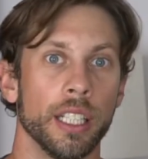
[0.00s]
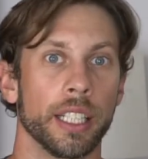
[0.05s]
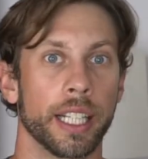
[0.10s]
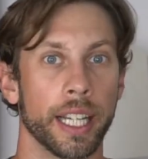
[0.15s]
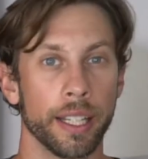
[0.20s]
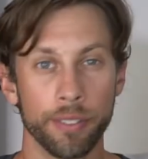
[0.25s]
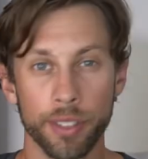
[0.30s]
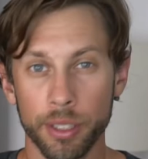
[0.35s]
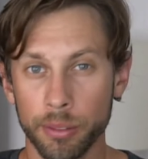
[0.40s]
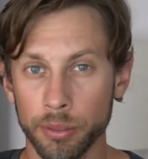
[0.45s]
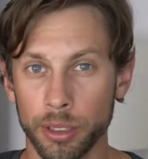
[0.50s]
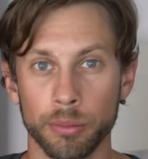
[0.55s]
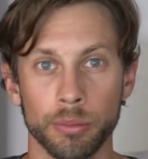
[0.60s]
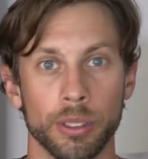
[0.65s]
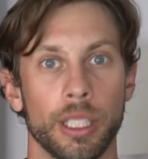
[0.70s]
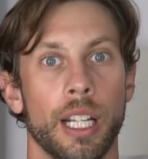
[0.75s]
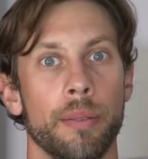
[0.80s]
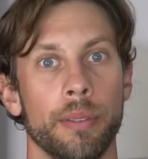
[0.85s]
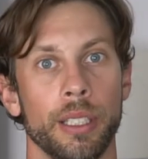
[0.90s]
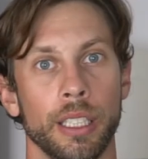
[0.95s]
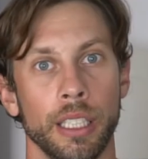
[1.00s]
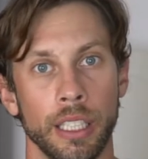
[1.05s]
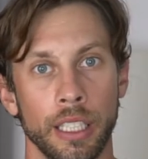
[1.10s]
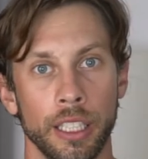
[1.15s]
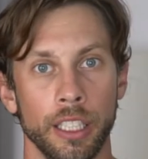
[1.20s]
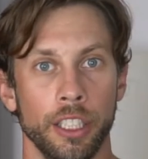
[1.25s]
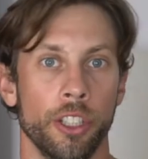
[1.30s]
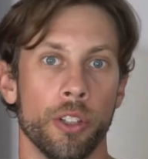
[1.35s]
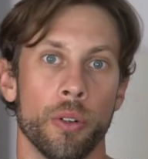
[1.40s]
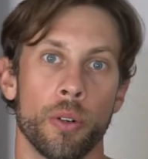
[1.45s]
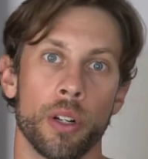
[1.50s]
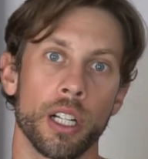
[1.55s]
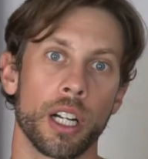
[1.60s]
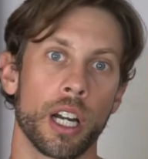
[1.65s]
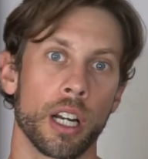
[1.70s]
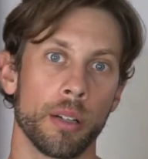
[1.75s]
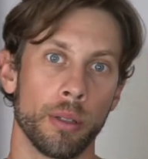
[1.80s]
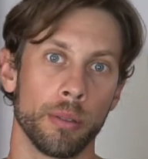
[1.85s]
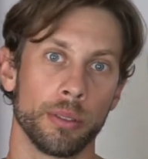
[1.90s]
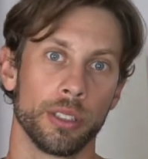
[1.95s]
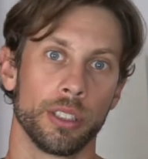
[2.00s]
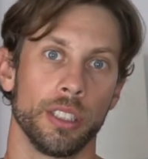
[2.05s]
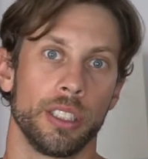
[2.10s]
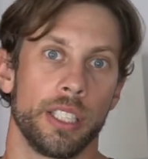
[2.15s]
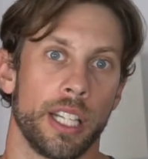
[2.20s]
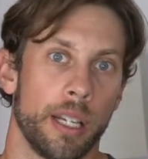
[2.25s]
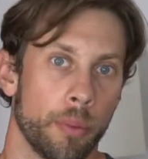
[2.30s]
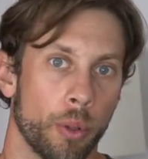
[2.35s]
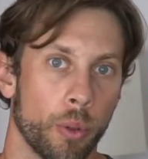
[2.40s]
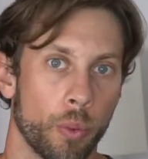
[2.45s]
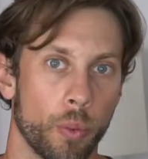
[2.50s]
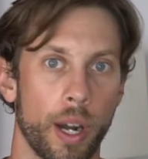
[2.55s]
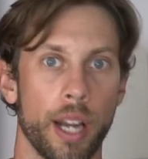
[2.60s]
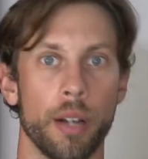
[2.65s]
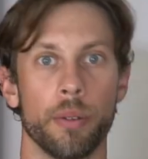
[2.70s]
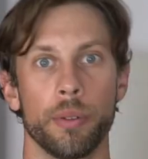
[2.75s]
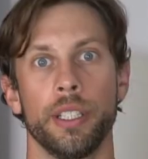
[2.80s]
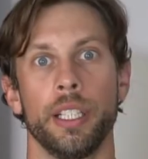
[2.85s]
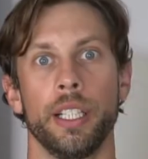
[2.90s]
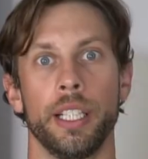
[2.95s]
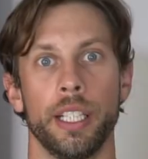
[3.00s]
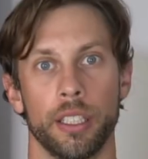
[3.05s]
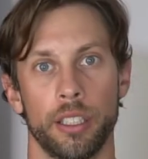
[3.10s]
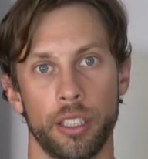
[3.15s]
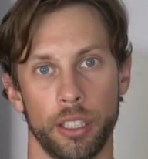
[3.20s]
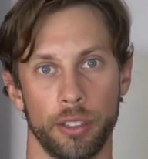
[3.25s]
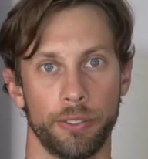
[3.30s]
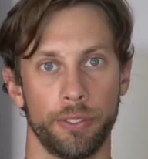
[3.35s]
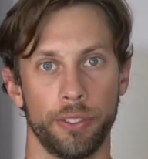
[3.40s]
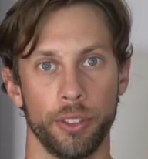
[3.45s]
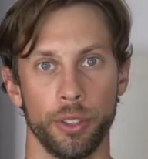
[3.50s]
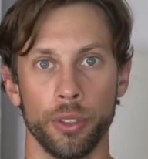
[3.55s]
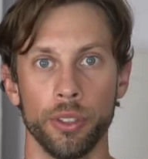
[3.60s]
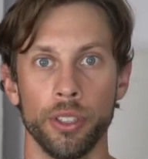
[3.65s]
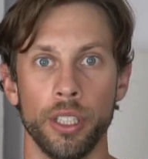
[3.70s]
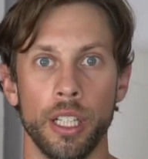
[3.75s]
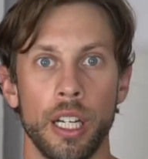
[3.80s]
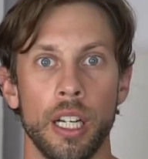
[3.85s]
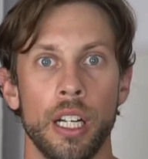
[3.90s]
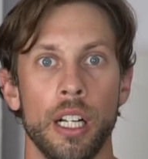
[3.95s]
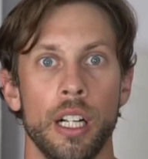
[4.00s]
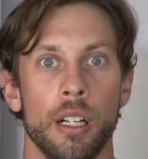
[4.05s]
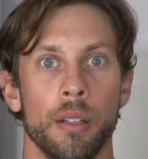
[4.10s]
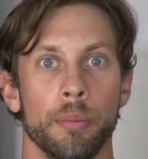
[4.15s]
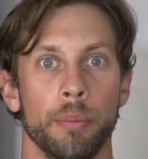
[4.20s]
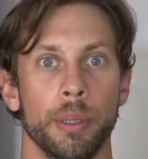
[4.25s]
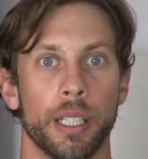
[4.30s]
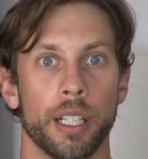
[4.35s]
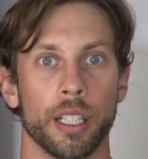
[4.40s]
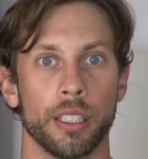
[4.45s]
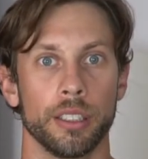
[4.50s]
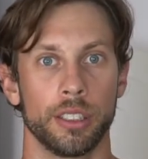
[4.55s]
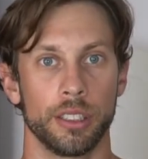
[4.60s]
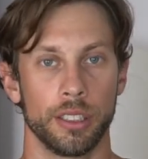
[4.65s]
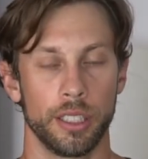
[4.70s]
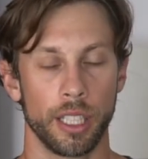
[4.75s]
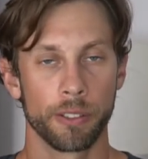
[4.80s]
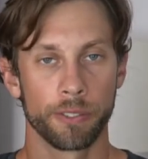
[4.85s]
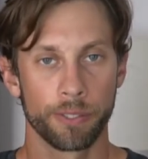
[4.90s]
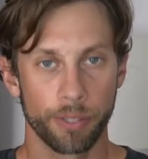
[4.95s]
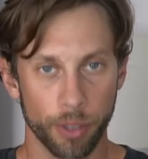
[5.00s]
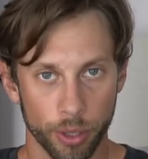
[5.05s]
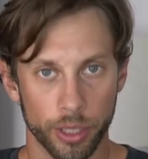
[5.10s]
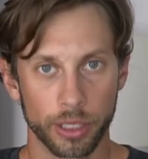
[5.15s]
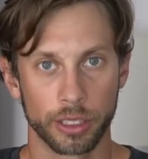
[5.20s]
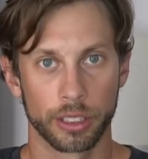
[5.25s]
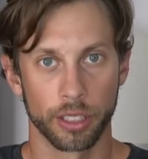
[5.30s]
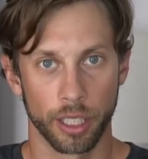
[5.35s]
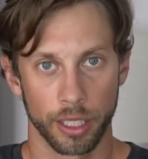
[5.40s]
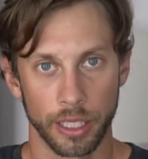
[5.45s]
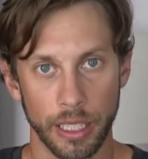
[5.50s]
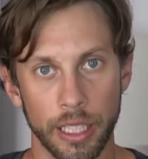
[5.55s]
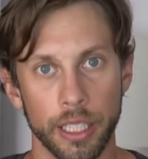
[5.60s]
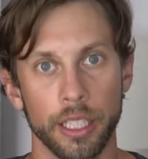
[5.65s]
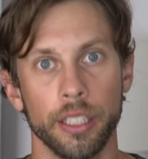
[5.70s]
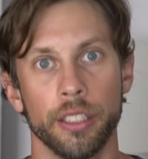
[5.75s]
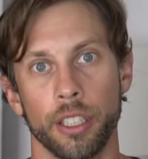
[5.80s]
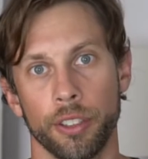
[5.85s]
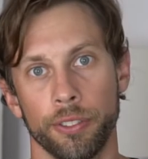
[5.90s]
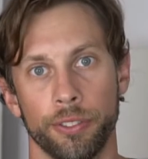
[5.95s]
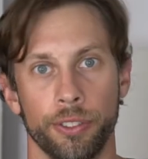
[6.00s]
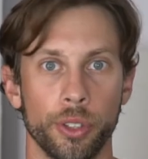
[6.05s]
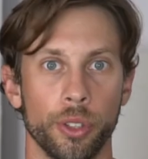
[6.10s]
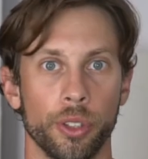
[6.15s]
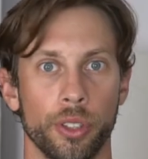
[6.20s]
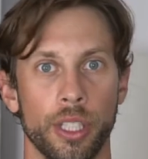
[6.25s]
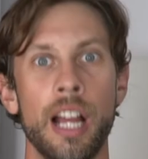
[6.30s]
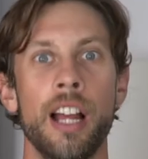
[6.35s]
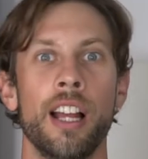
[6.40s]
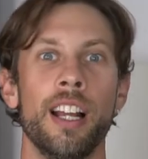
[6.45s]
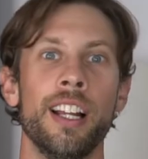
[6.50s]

Give them some time to eat. You don't want to come up to the table right when they get their food, because they're focused on eating their food.